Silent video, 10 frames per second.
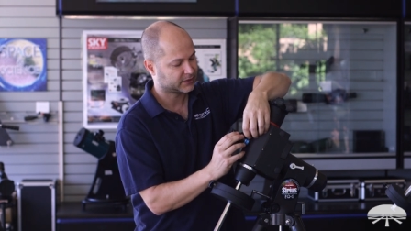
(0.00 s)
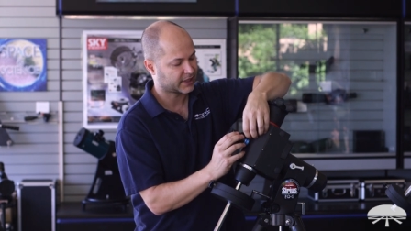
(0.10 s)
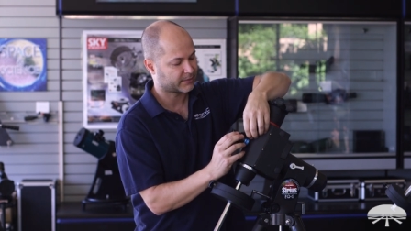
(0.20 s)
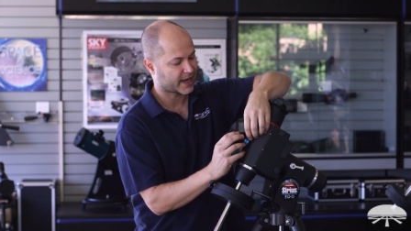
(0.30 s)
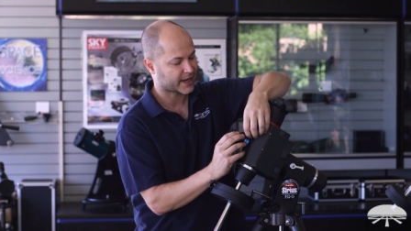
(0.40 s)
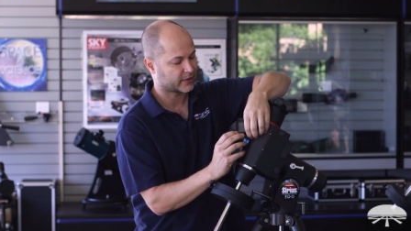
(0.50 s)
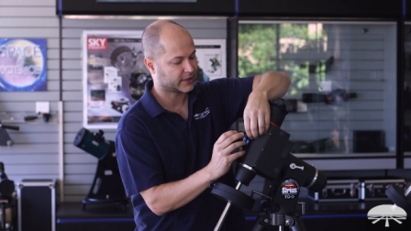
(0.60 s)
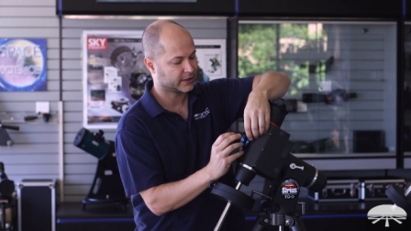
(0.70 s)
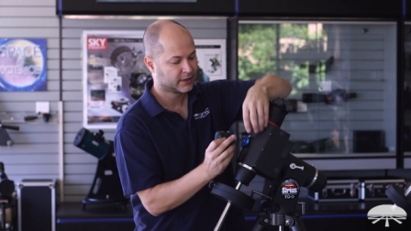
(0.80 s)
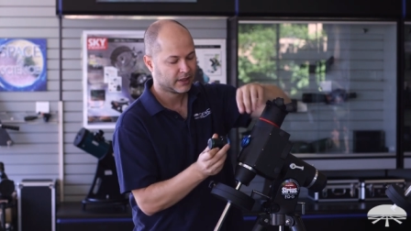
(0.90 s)
take it back out
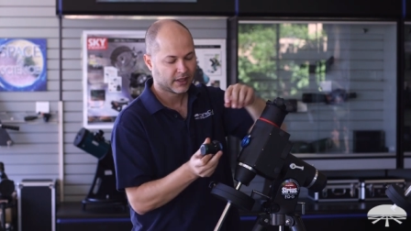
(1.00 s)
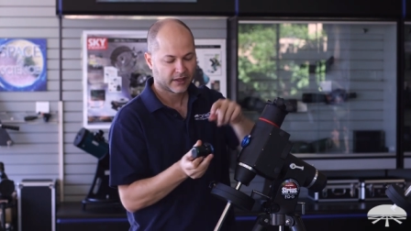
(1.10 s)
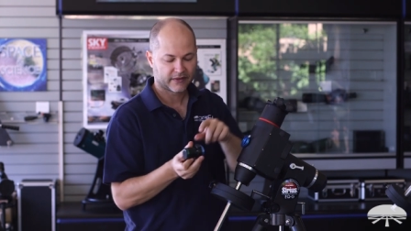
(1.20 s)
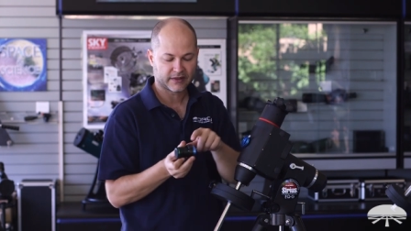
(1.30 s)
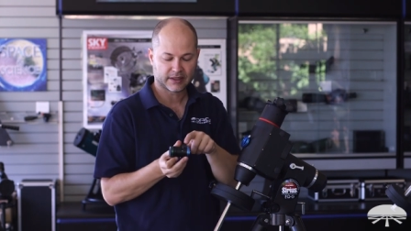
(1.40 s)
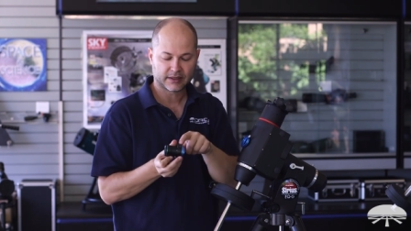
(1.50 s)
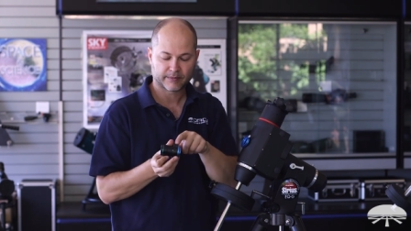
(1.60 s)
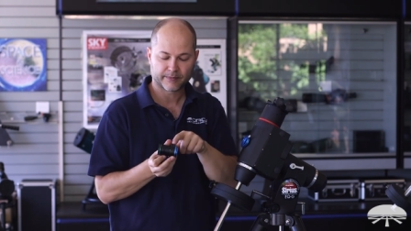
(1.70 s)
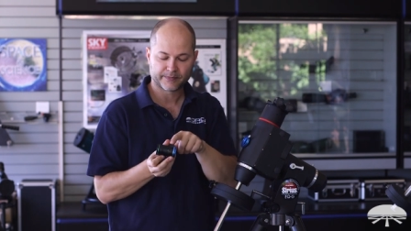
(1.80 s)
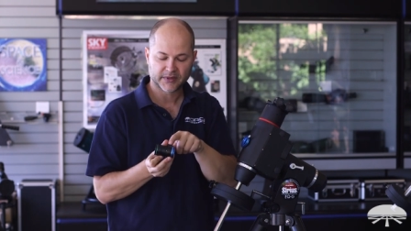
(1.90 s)
again, the
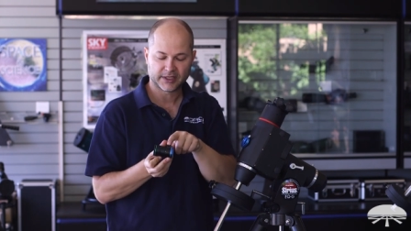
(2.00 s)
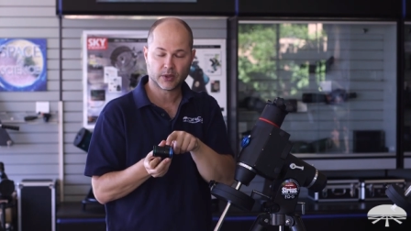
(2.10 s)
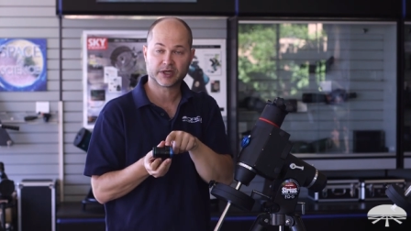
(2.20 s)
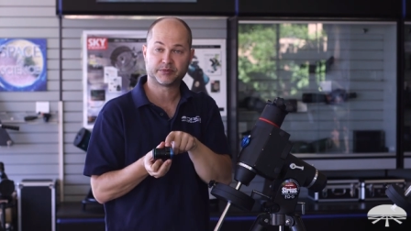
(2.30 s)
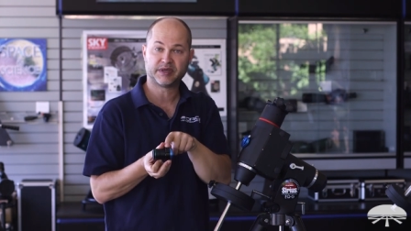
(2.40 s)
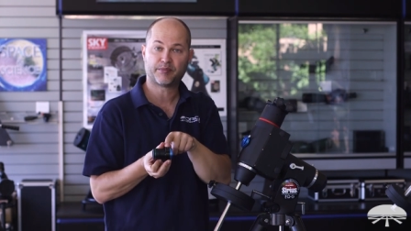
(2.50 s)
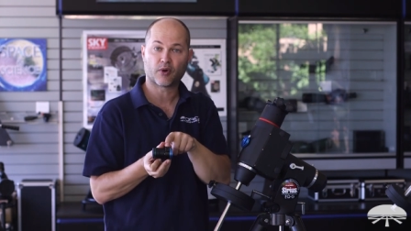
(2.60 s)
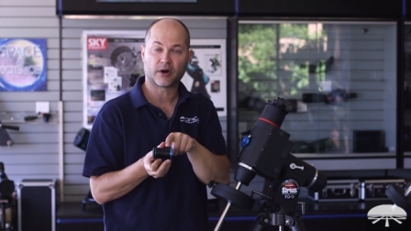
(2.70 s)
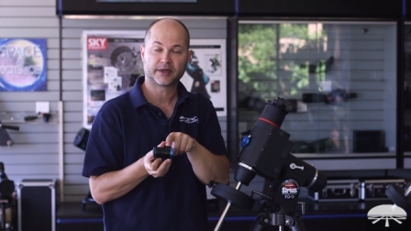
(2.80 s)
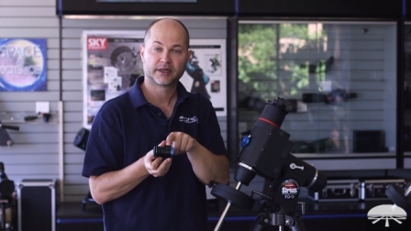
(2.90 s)
USB
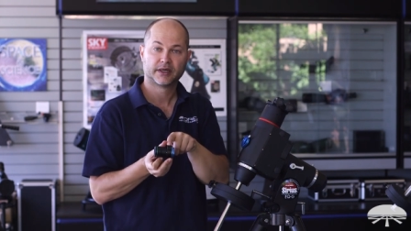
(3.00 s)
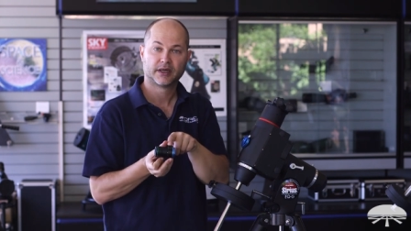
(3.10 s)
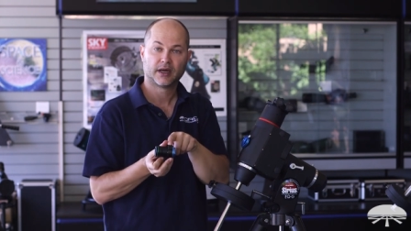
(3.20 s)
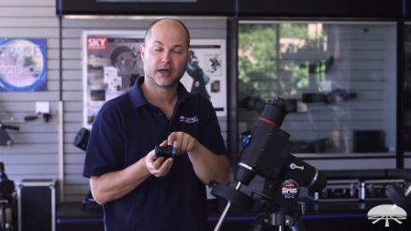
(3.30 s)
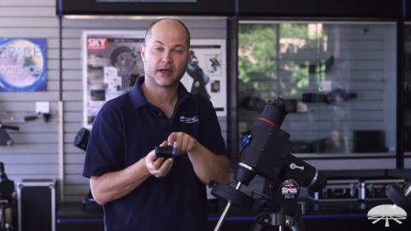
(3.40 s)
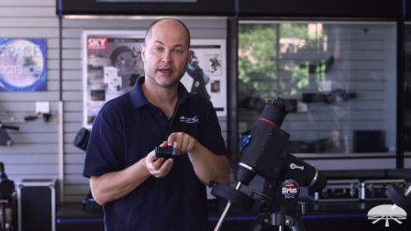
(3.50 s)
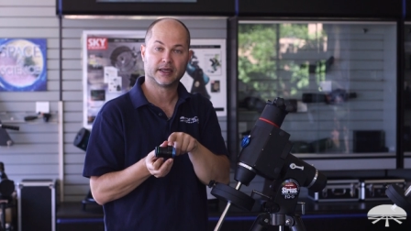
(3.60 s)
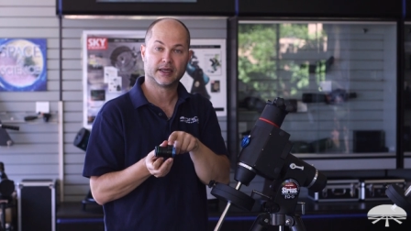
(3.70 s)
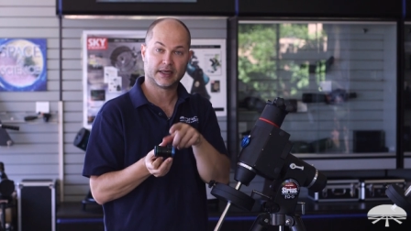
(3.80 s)
port uh,